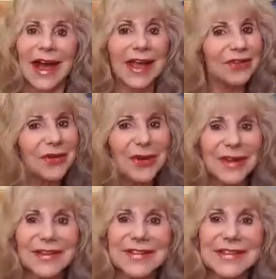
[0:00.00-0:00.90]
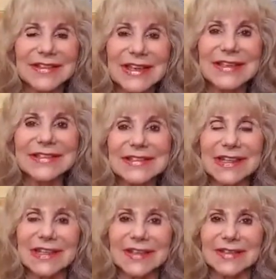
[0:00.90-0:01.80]
Hi everyone, this is Isa
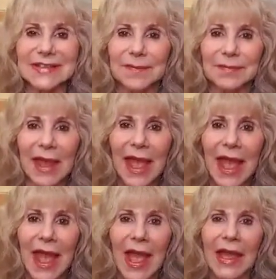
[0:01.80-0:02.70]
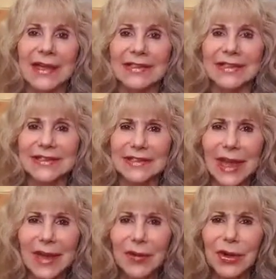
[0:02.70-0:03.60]
Teese.
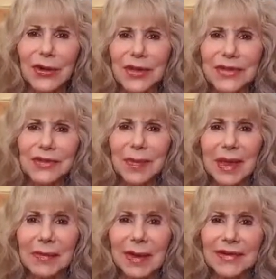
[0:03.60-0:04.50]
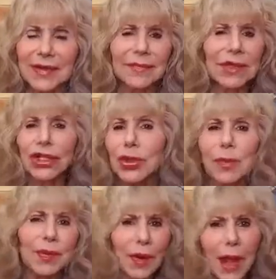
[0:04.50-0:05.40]
Today we're going to speak about something
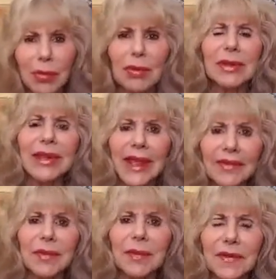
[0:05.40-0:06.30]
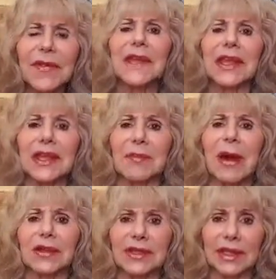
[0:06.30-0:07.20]
you probably haven't been thinking
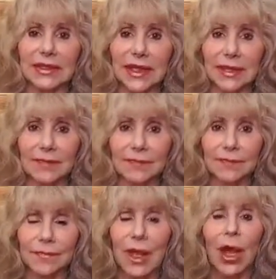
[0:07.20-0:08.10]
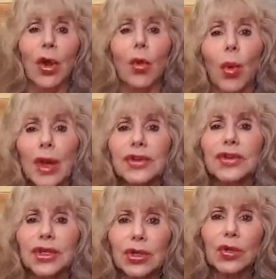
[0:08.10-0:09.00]
about lately. What
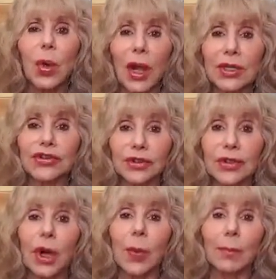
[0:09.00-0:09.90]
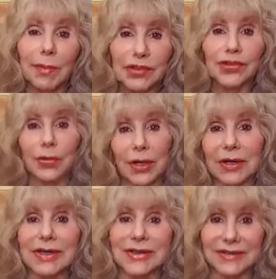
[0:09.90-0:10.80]
do you want your
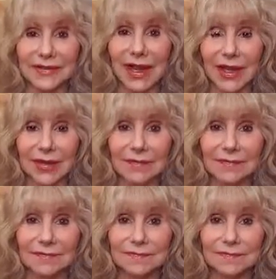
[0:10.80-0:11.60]
obituary to say?